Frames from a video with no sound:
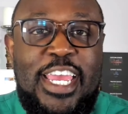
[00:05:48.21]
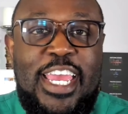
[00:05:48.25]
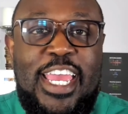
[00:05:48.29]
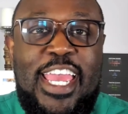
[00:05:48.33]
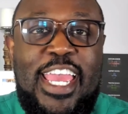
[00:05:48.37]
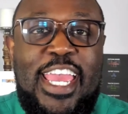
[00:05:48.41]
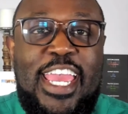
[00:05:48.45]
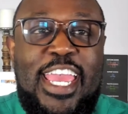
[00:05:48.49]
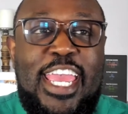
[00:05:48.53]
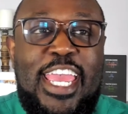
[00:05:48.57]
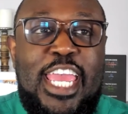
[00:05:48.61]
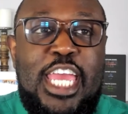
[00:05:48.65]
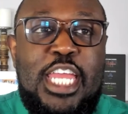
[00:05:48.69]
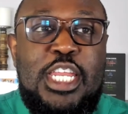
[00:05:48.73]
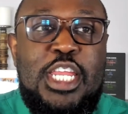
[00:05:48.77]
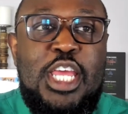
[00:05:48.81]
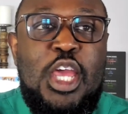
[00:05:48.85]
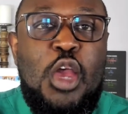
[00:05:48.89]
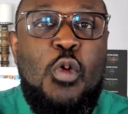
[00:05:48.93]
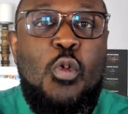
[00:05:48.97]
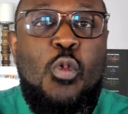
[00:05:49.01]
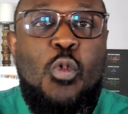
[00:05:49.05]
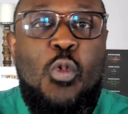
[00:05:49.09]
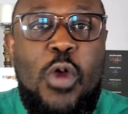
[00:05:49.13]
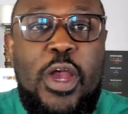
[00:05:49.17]
And
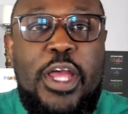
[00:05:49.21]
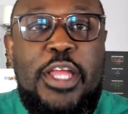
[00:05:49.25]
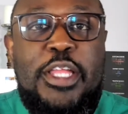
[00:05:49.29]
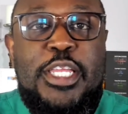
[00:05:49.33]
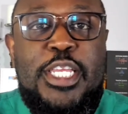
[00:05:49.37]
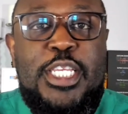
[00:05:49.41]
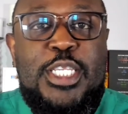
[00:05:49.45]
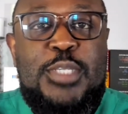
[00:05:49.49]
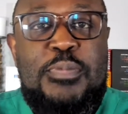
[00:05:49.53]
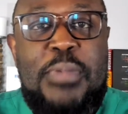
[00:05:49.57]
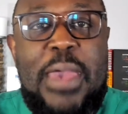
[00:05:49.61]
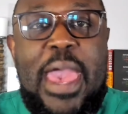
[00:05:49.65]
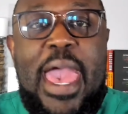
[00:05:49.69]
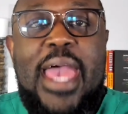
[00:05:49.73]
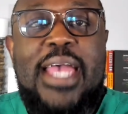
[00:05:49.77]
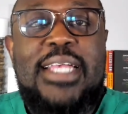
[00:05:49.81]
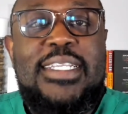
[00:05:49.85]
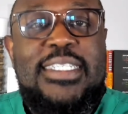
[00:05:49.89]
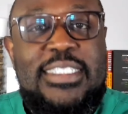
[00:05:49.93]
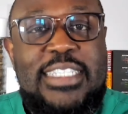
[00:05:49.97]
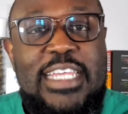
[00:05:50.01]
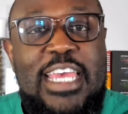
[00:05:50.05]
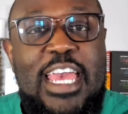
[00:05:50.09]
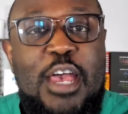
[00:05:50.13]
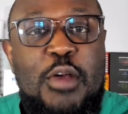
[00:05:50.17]
what is passed
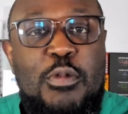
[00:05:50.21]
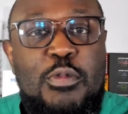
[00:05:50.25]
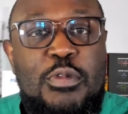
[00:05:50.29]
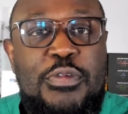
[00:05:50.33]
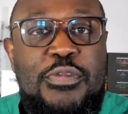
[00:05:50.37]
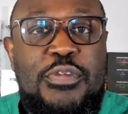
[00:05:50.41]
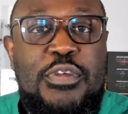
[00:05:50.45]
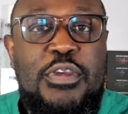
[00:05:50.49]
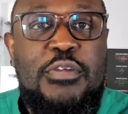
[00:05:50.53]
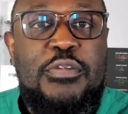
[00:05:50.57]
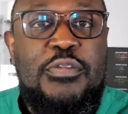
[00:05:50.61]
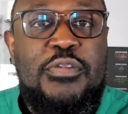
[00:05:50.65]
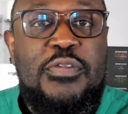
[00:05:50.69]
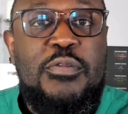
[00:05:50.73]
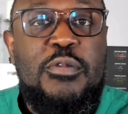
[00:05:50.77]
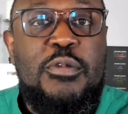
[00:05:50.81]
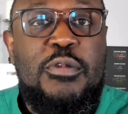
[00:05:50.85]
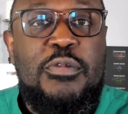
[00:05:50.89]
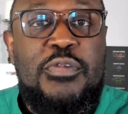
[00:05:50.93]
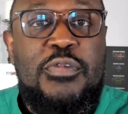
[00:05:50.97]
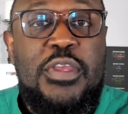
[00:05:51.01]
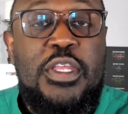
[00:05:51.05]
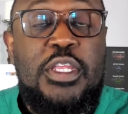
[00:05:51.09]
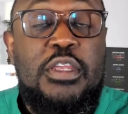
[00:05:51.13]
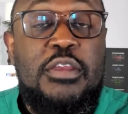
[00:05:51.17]
down
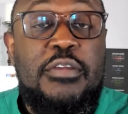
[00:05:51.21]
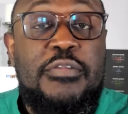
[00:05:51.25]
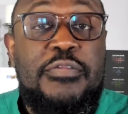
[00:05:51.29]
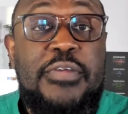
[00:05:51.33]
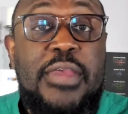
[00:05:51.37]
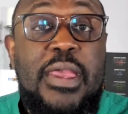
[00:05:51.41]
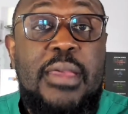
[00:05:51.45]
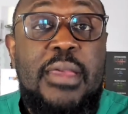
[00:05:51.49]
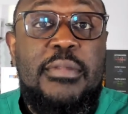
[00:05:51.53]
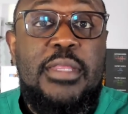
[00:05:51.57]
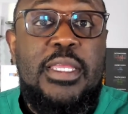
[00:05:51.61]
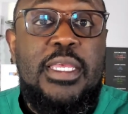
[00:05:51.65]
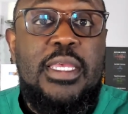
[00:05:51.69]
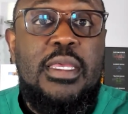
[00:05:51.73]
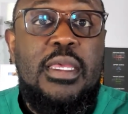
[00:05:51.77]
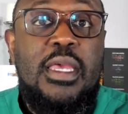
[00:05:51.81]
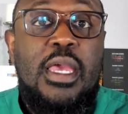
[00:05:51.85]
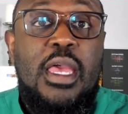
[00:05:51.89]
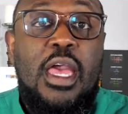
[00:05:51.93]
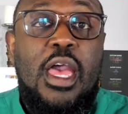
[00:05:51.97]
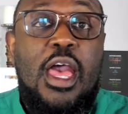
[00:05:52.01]
within your family